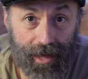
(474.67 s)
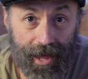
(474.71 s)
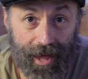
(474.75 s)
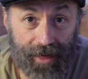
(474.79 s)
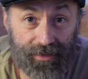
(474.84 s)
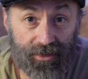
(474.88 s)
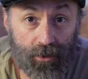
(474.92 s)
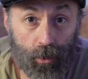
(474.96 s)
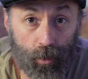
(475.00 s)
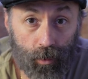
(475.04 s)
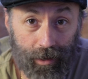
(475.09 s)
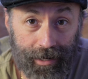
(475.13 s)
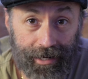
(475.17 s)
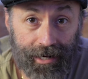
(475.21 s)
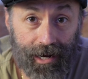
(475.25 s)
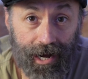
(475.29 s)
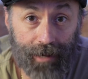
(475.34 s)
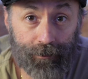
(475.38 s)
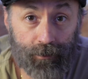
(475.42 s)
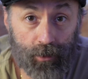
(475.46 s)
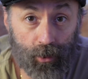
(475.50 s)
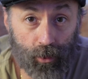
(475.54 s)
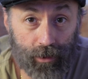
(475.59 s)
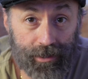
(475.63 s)
And the way
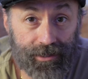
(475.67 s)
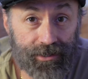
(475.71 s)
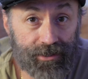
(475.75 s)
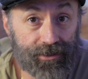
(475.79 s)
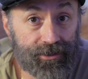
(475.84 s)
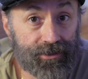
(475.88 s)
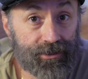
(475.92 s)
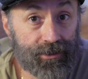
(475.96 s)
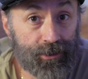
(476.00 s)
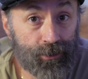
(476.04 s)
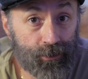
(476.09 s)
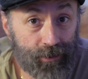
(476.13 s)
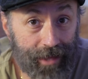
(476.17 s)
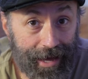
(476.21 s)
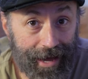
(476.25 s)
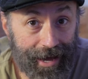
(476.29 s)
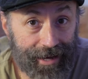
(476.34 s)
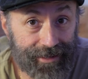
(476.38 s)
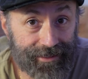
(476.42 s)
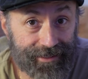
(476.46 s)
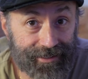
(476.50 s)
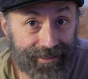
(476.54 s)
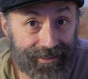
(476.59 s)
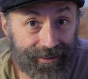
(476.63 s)
I'm going to do
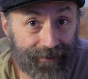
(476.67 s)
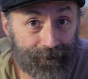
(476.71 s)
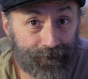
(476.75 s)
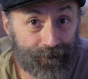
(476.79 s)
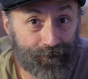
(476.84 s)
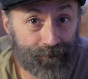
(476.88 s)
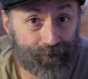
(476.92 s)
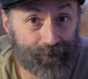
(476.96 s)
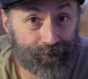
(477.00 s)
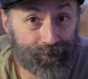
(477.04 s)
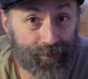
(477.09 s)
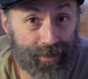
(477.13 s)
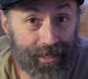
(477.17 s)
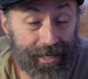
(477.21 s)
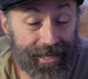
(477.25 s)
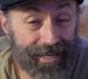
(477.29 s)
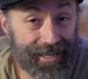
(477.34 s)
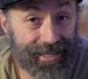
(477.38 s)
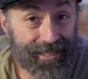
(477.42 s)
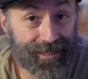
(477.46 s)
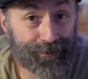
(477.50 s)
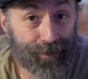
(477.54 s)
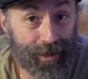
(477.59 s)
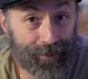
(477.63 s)
that
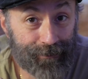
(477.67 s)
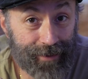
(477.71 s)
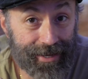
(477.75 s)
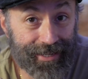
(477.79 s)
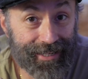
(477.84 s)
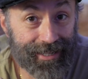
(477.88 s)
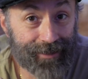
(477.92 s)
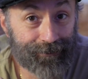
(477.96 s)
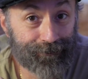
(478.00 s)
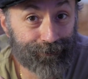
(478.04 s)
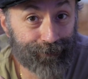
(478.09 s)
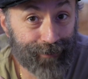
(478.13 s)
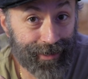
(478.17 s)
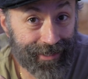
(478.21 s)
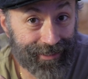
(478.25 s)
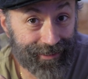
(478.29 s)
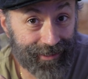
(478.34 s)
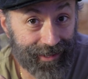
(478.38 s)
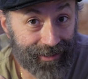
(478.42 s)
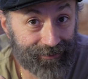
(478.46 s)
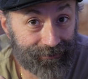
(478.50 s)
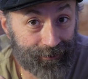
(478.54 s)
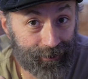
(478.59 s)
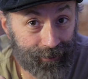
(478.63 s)
is by making my
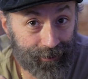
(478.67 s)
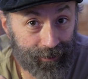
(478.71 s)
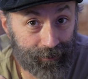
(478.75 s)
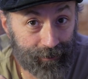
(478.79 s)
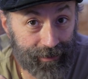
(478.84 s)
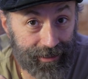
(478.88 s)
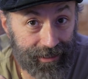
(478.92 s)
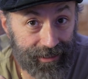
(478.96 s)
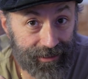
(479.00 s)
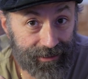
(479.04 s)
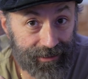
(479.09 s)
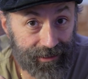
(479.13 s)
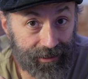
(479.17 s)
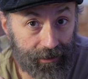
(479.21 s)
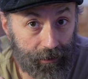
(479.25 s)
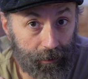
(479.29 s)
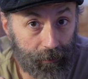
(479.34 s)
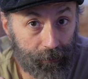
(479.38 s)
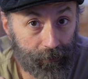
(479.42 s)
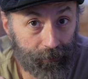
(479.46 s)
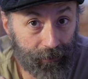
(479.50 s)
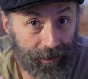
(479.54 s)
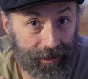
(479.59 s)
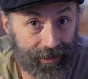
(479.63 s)
life a little bit easier,
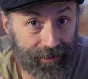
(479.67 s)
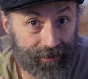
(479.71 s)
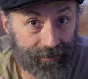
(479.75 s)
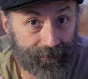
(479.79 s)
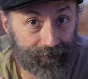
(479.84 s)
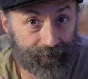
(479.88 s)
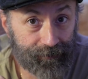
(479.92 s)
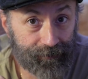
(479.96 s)
right?